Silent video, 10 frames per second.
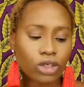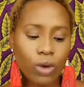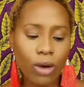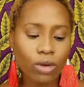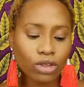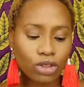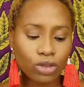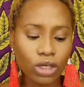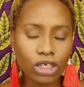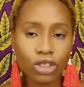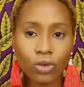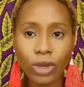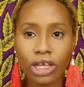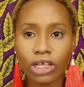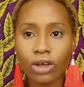So what I want to do is to
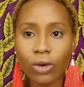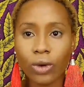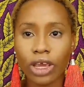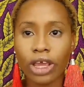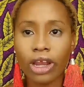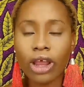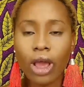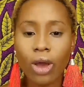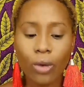quickly go in